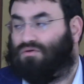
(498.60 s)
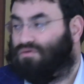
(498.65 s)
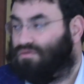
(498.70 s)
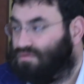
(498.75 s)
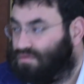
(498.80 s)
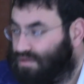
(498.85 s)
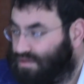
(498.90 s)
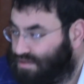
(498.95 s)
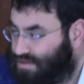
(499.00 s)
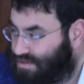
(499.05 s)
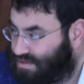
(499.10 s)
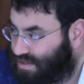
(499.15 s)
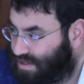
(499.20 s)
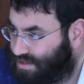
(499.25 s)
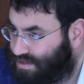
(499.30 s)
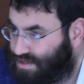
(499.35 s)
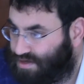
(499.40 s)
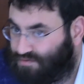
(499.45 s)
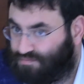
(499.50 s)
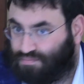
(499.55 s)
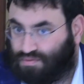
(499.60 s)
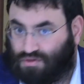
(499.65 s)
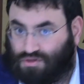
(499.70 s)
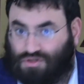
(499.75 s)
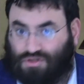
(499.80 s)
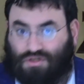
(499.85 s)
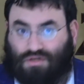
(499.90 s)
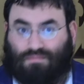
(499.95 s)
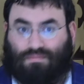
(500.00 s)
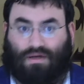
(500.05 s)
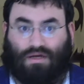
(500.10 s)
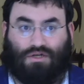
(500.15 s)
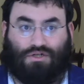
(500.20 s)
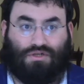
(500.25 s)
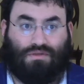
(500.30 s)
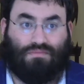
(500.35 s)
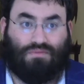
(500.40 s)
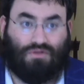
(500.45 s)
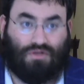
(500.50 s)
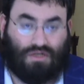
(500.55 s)
This is the idea of purchasing by
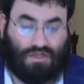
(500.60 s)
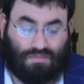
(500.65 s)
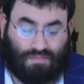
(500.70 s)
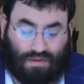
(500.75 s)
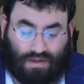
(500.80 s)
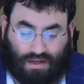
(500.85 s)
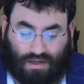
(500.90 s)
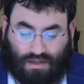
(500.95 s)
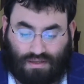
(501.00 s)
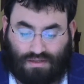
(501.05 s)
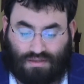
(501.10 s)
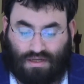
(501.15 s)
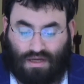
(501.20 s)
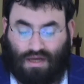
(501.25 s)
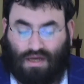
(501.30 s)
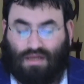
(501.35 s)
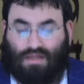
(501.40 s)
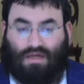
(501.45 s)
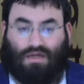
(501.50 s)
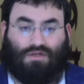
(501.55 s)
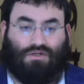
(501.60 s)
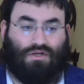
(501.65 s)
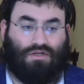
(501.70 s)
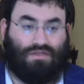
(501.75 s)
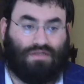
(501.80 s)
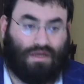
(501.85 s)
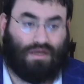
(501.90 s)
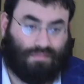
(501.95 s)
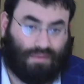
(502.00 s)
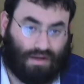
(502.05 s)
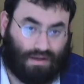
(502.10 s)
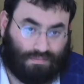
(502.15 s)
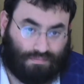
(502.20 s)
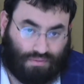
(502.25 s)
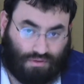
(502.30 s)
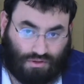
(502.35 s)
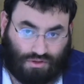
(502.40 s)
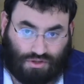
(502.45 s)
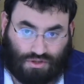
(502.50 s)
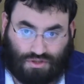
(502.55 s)
Hashem. So he explains that just like by a
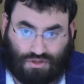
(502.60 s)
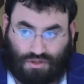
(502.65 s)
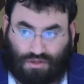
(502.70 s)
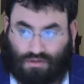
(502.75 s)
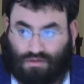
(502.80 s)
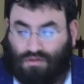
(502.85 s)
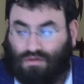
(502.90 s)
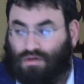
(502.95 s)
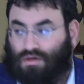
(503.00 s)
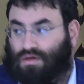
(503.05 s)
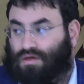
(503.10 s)
purchaser,